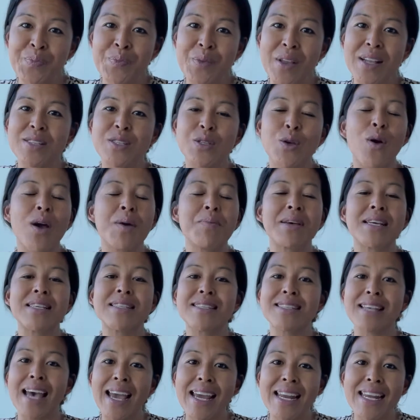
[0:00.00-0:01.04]
And so I'm
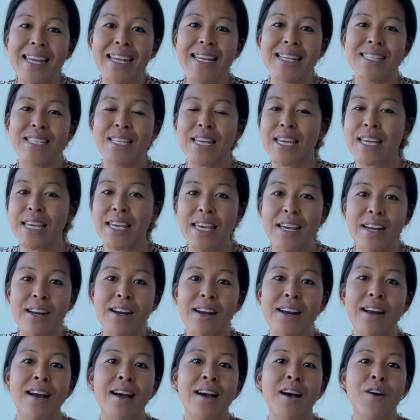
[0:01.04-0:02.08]
excited to
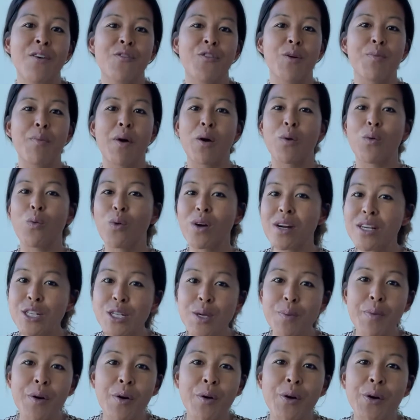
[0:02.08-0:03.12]
hear from our
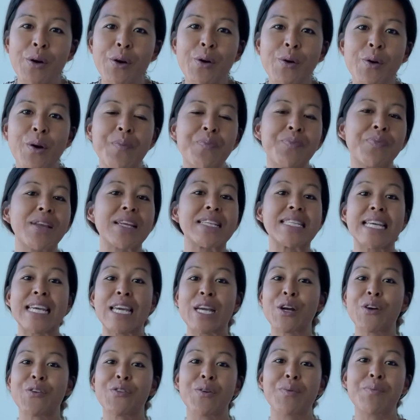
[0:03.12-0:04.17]
worship crew and to
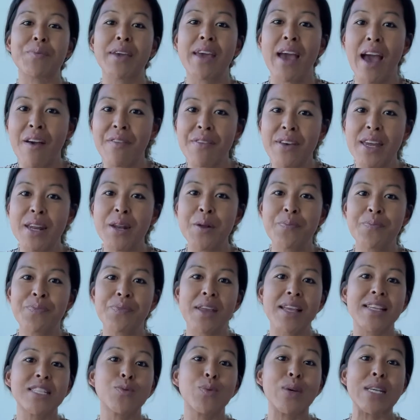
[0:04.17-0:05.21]
hear from Kevin
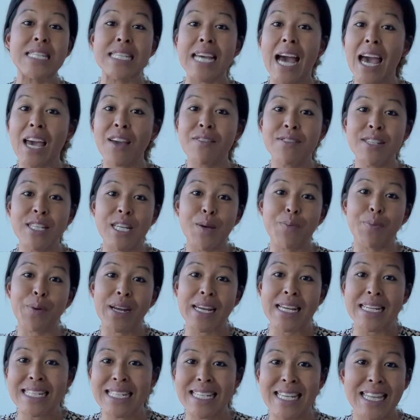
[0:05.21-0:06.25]
as we dive deeper
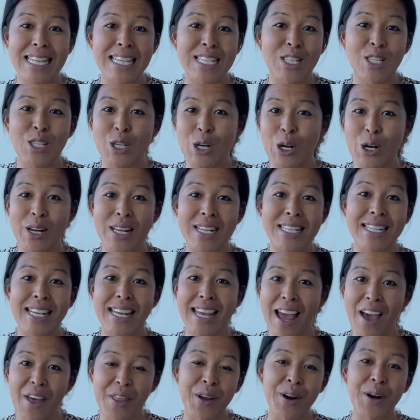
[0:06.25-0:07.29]
into this journey
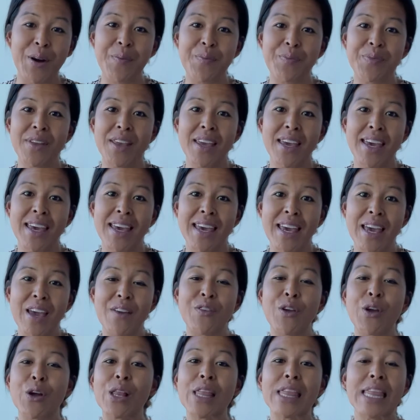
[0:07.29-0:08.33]
together.
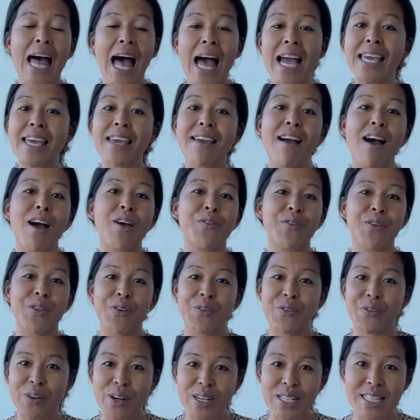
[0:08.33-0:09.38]
If you're logging on for the
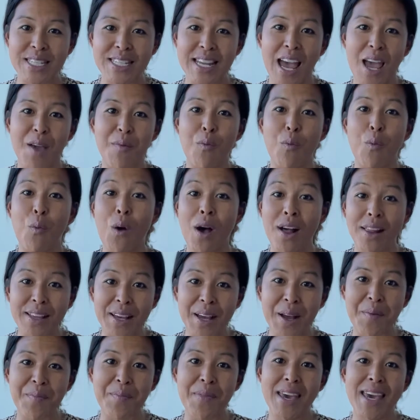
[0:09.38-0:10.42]
first time,
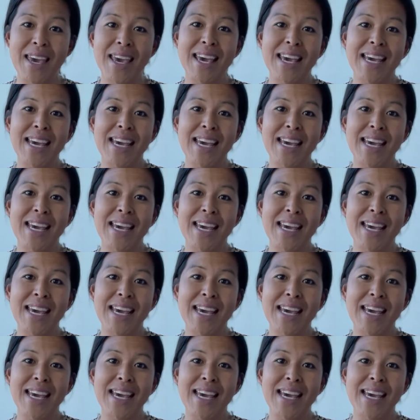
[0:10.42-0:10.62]
welcome.